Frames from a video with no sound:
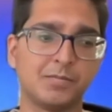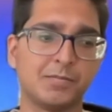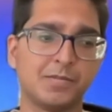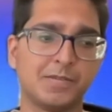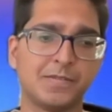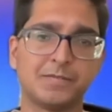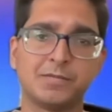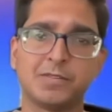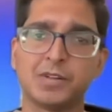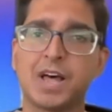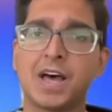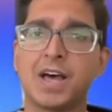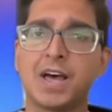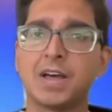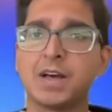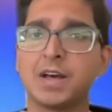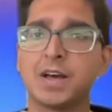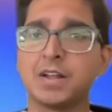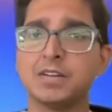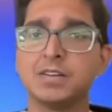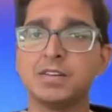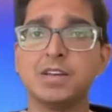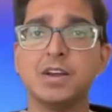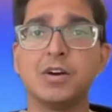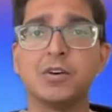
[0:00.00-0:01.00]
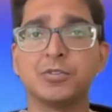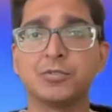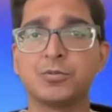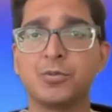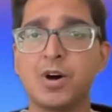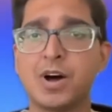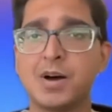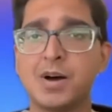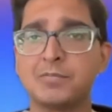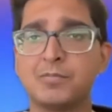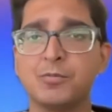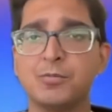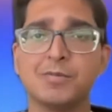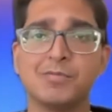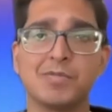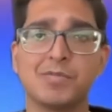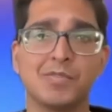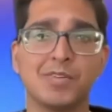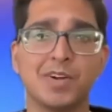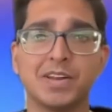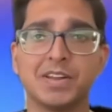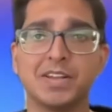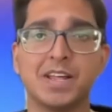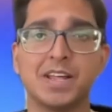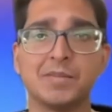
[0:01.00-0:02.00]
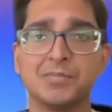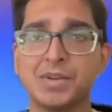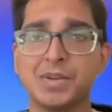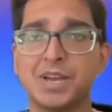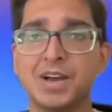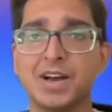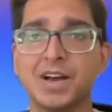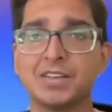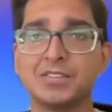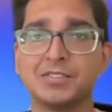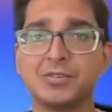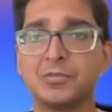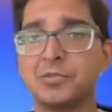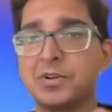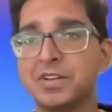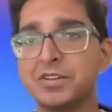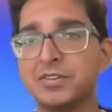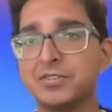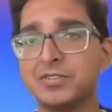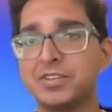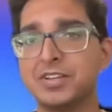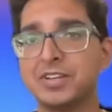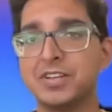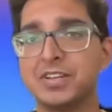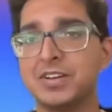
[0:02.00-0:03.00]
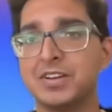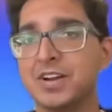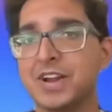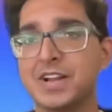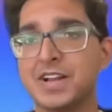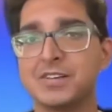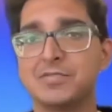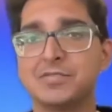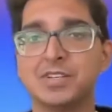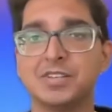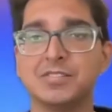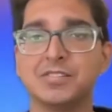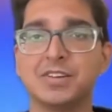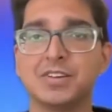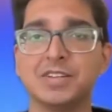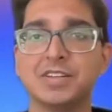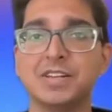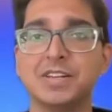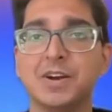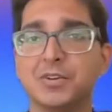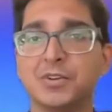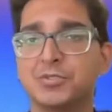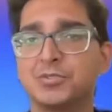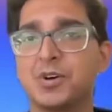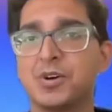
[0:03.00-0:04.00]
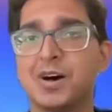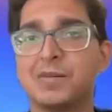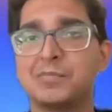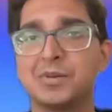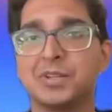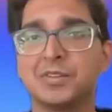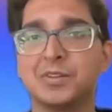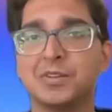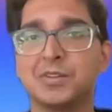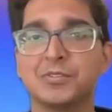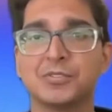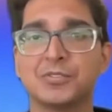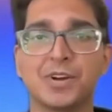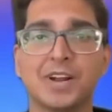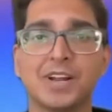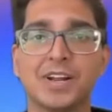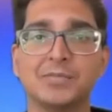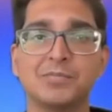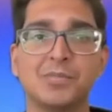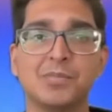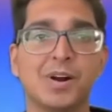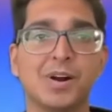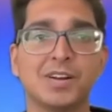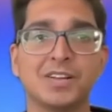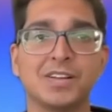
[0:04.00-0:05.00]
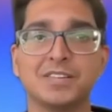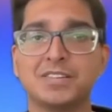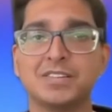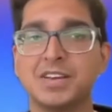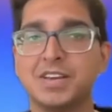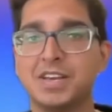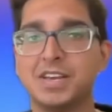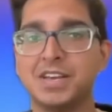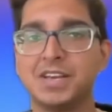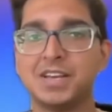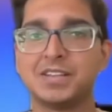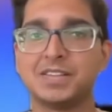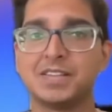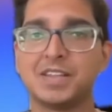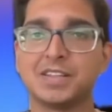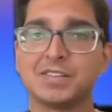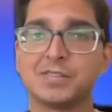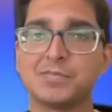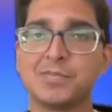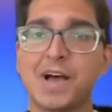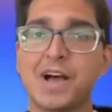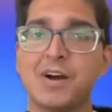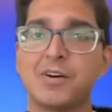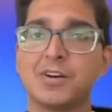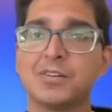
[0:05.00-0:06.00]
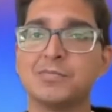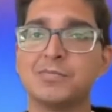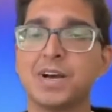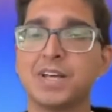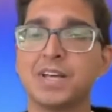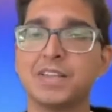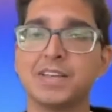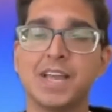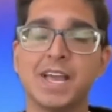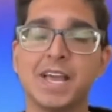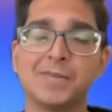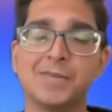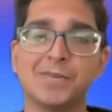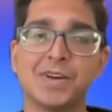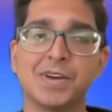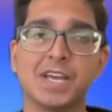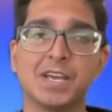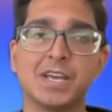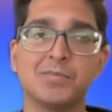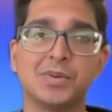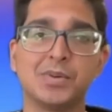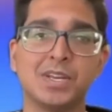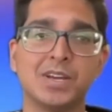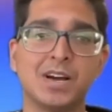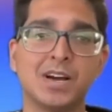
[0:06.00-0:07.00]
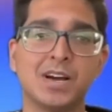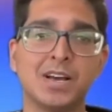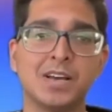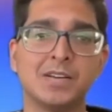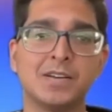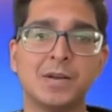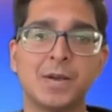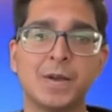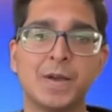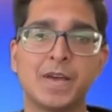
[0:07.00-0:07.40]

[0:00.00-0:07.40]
NeoSwap. We provide an API, so when you see your NFTs on NeoSwap in those trading parties, that's powered by the Gamma API.